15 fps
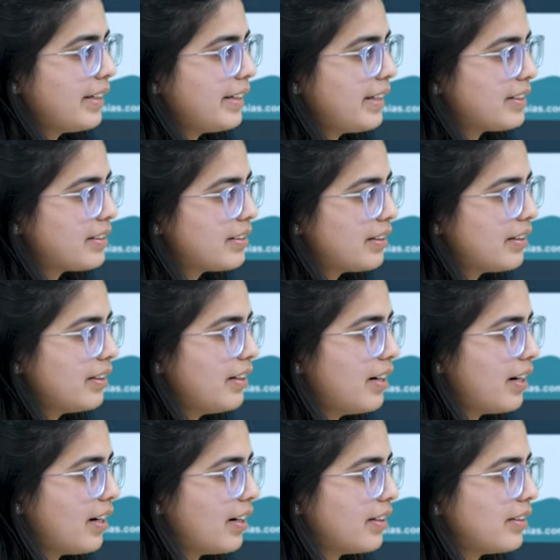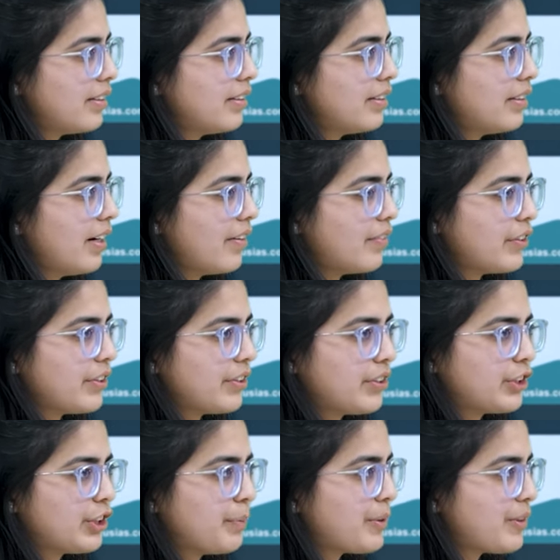Yes, sir. Our
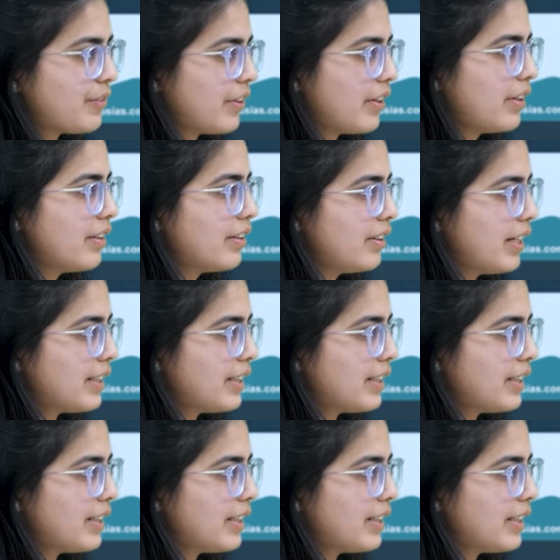ships were